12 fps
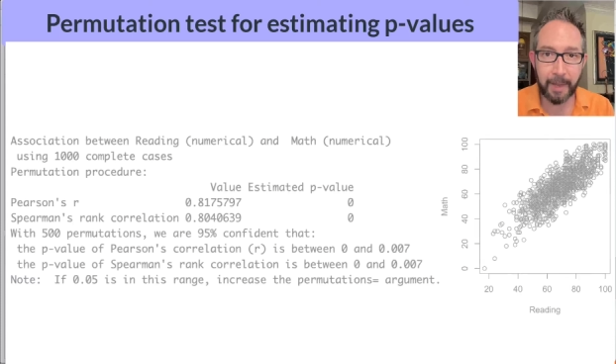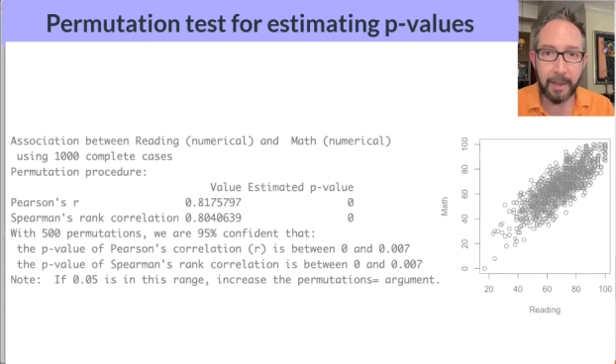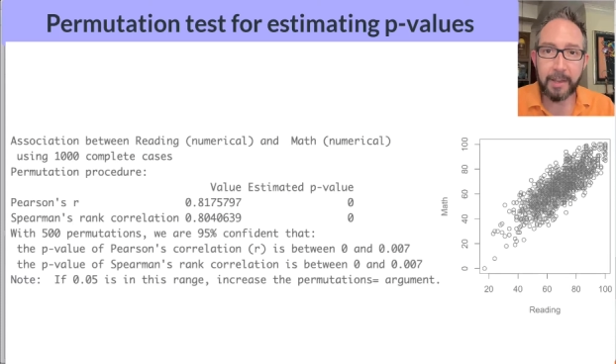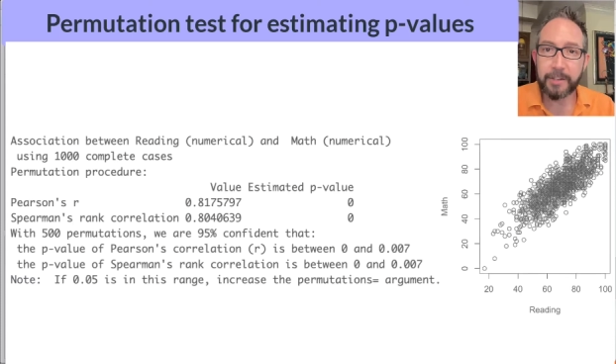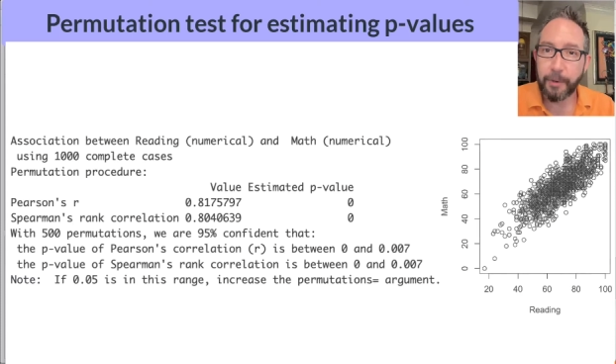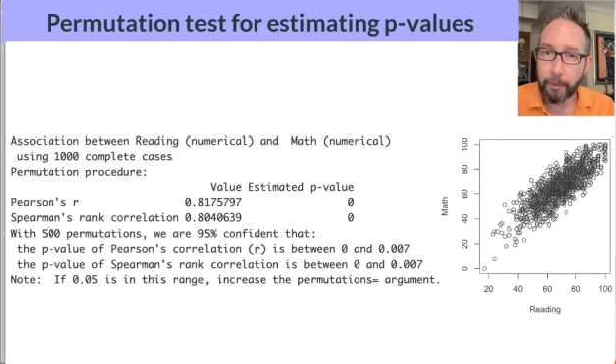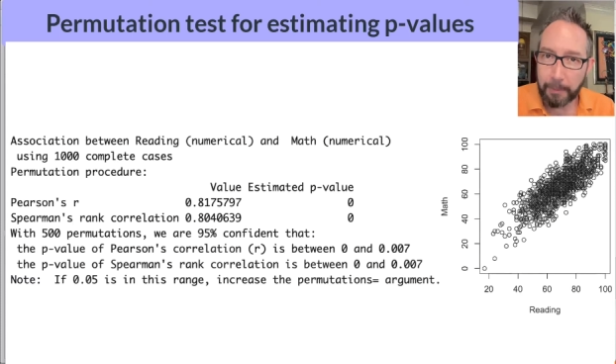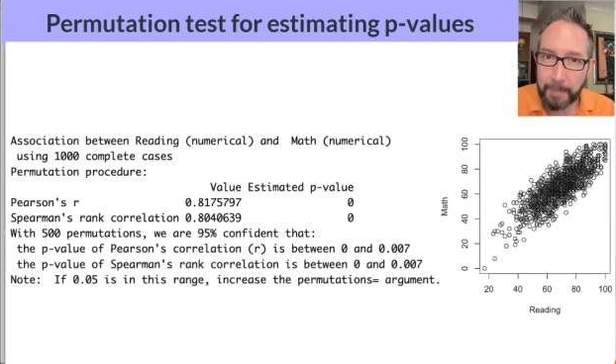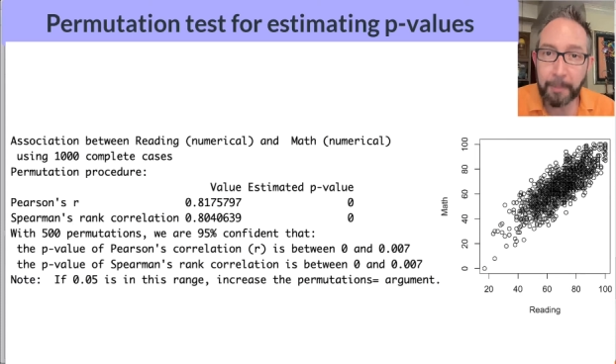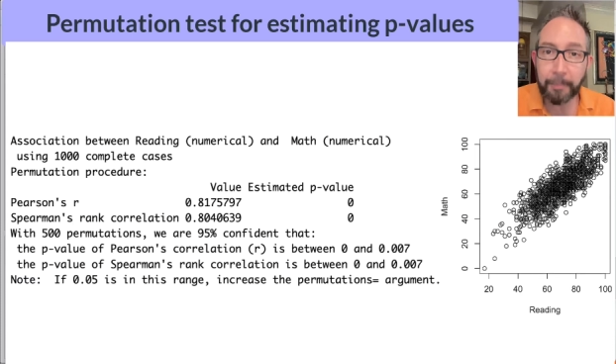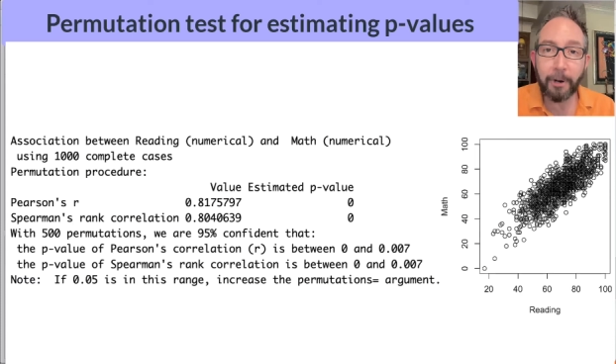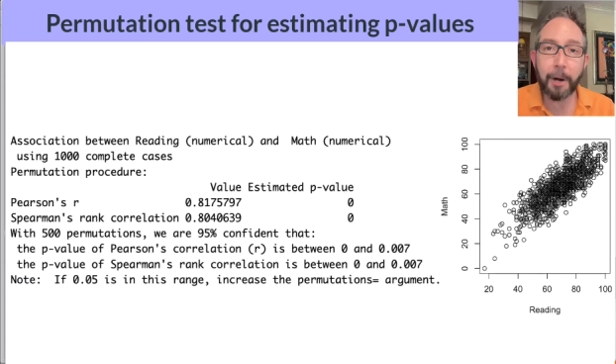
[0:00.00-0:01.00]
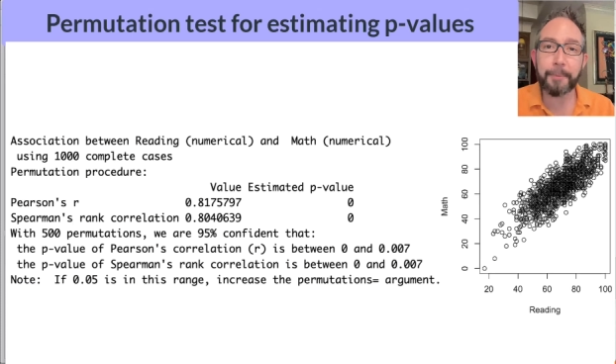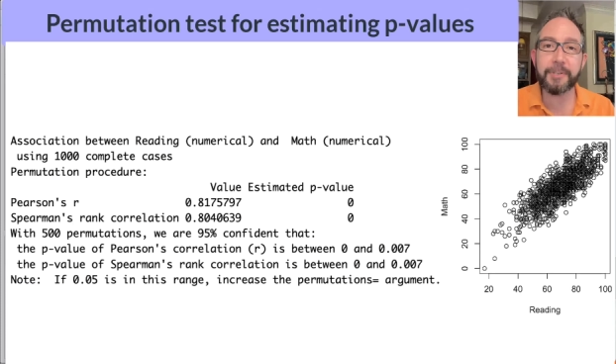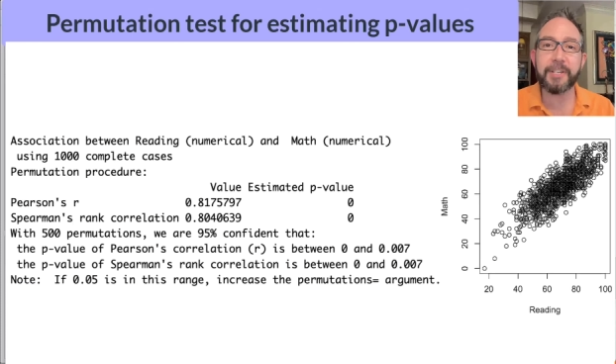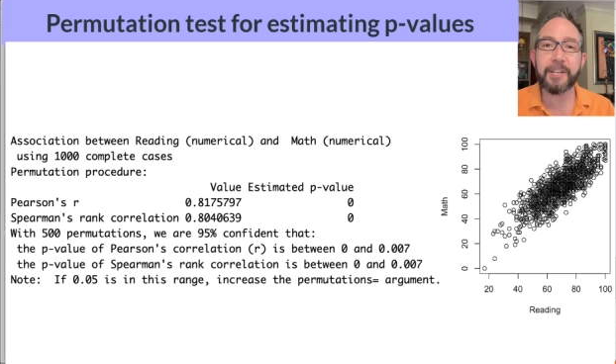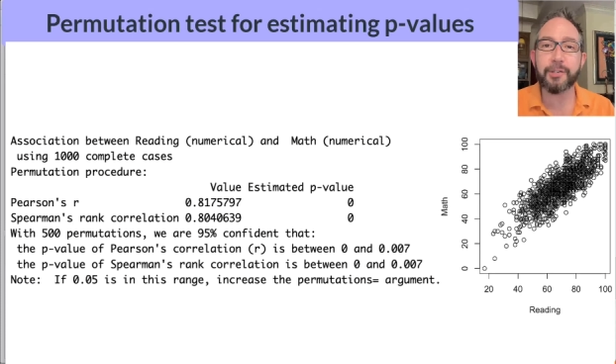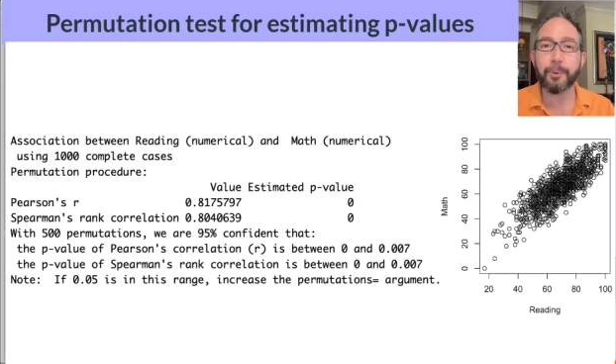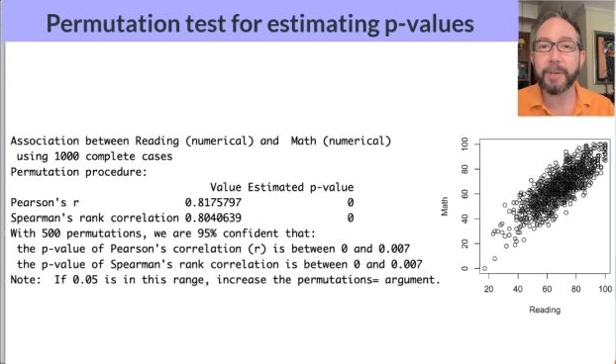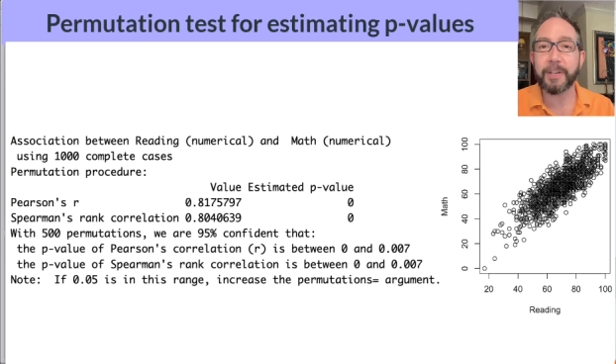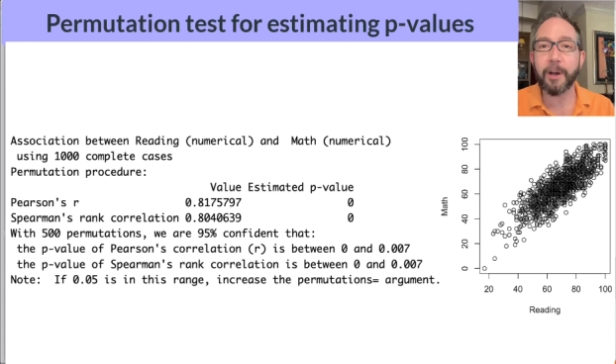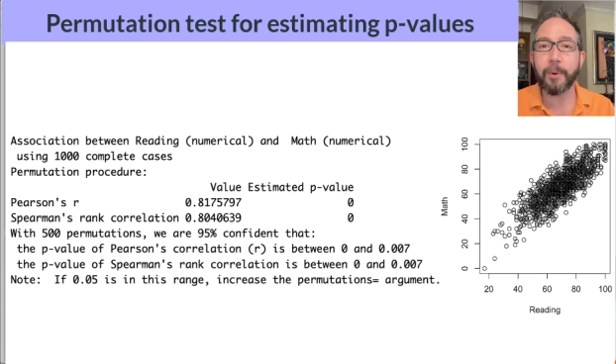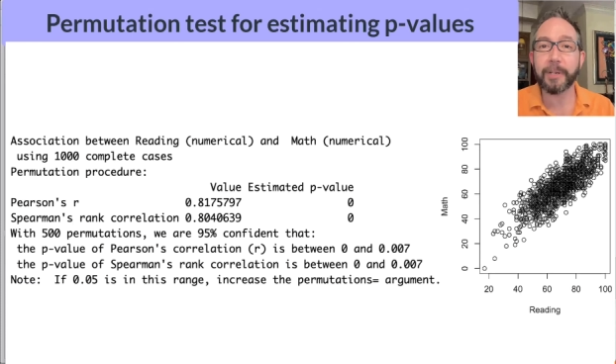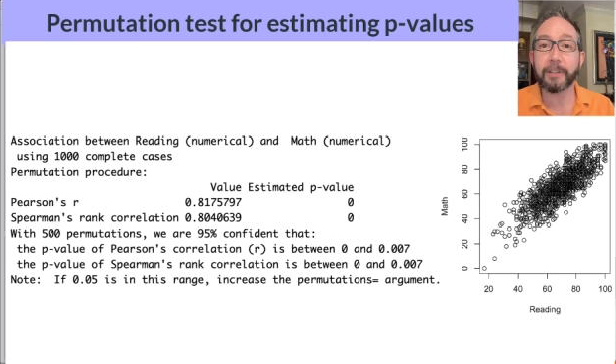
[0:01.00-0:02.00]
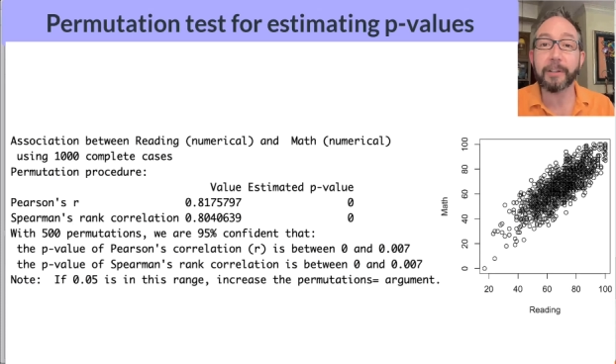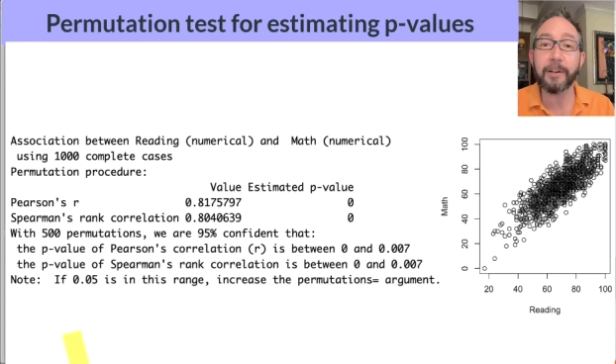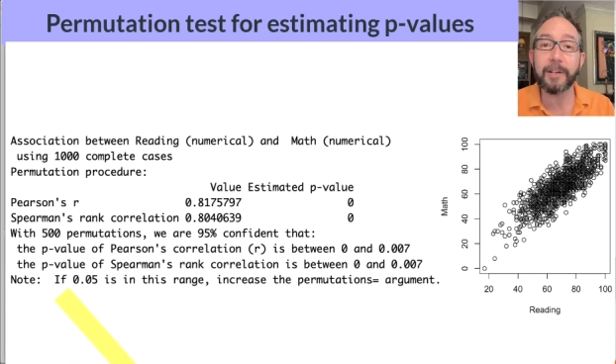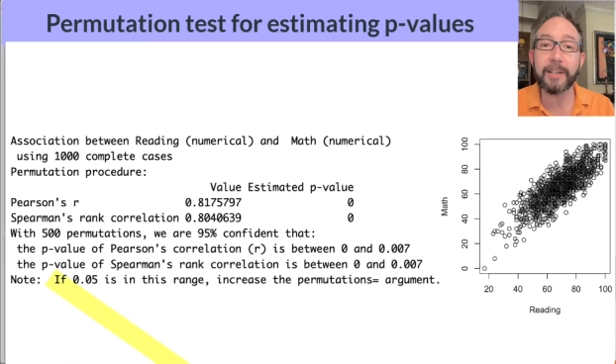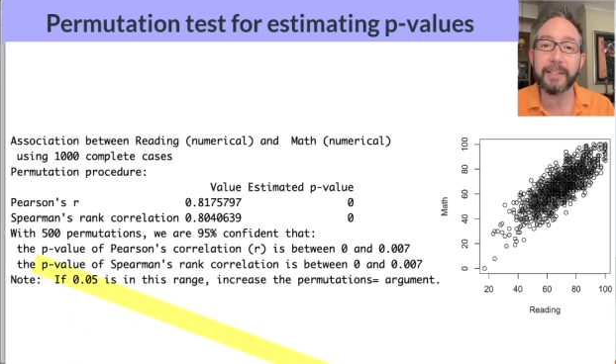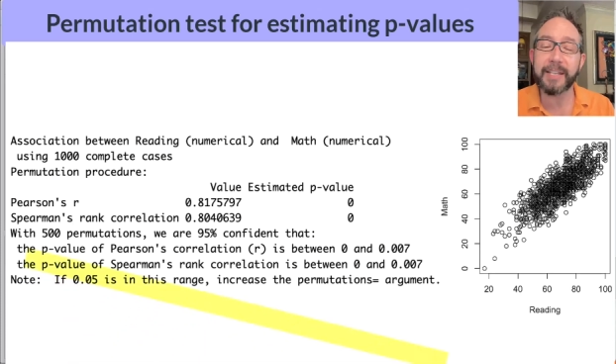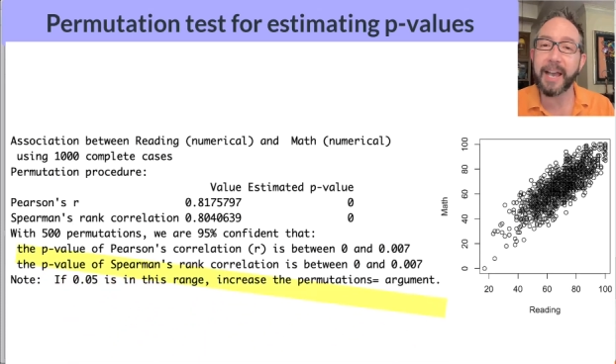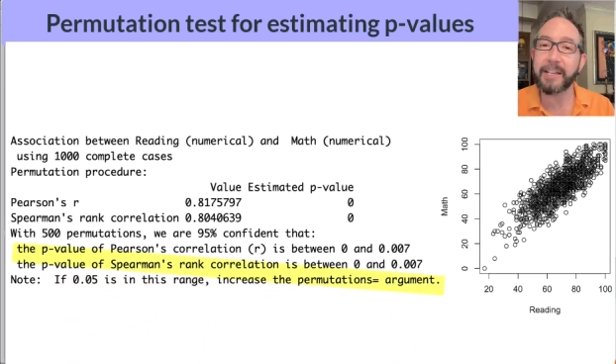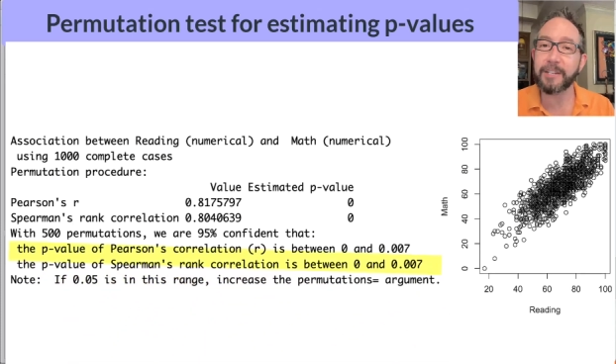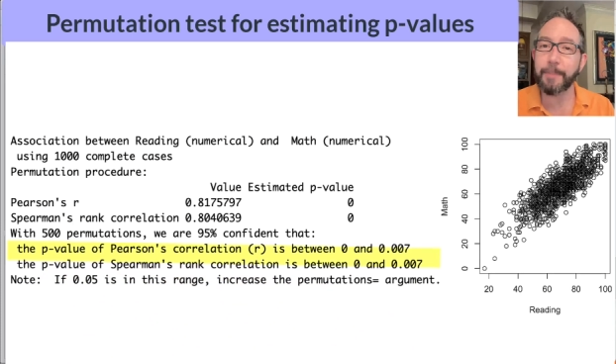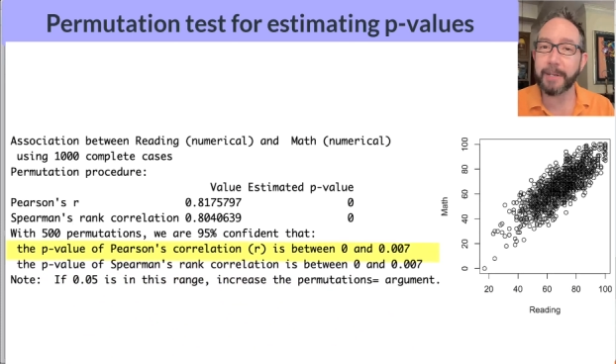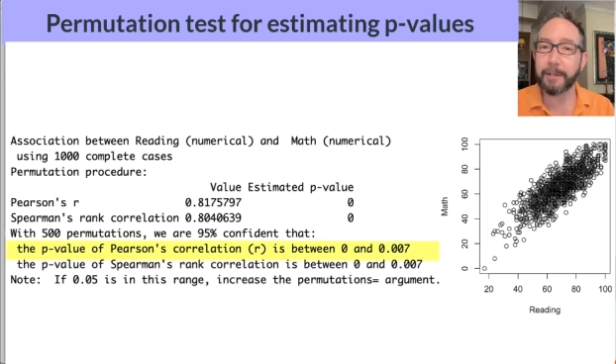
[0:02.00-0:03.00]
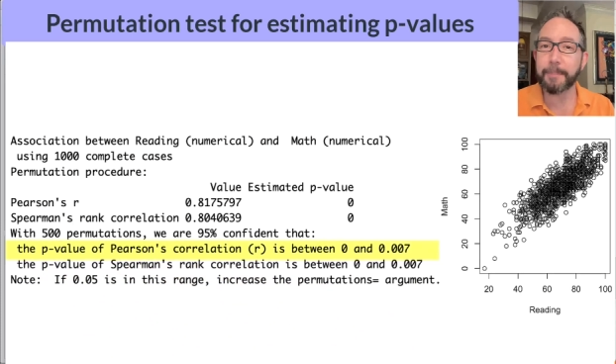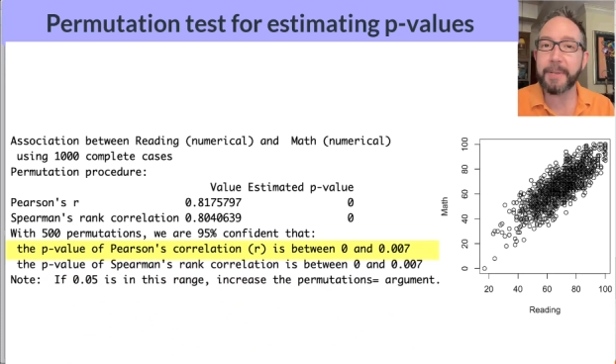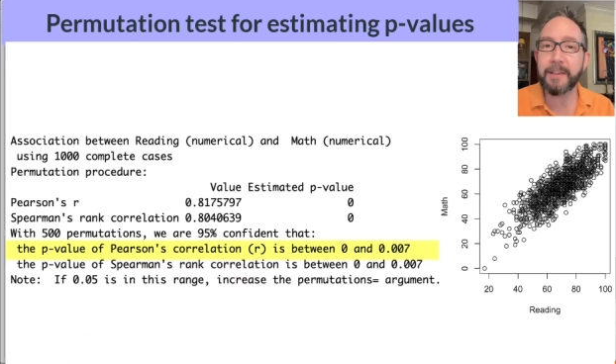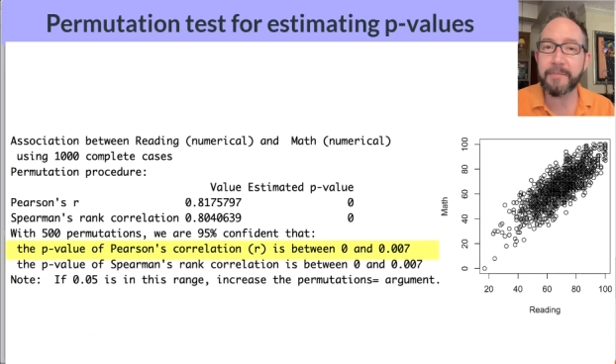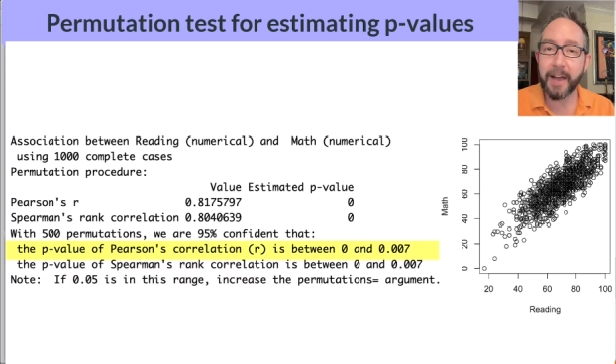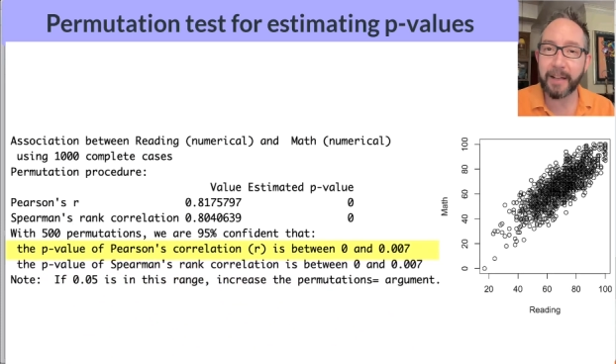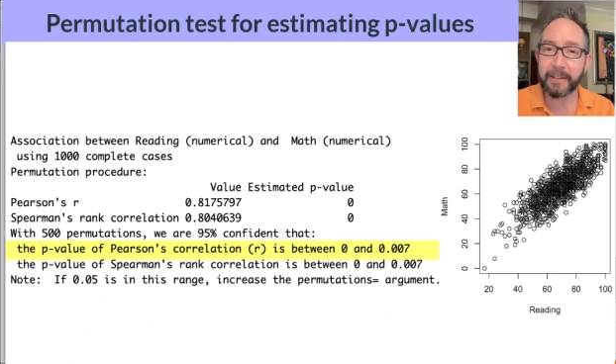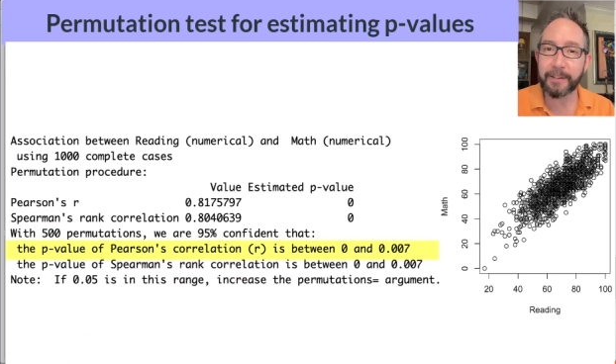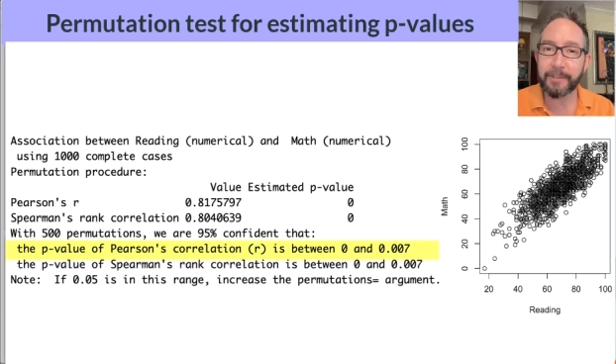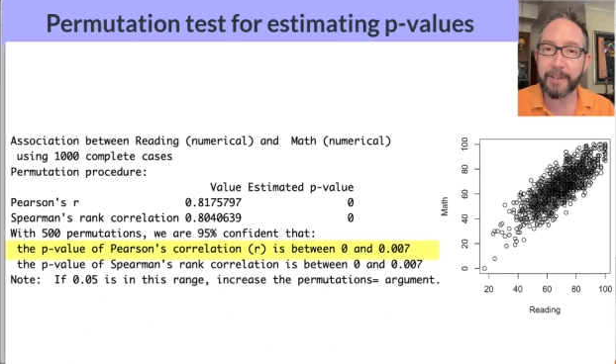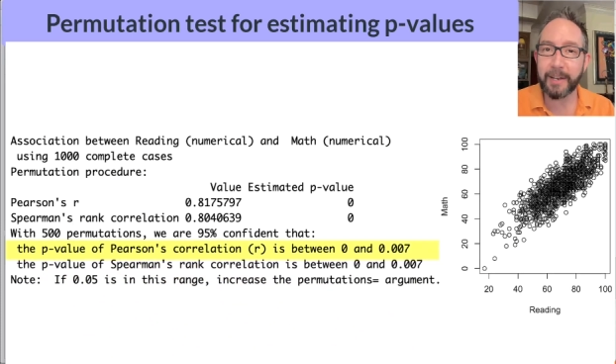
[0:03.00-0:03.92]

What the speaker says: So remember our procedure. We go and look at the estimated p-values,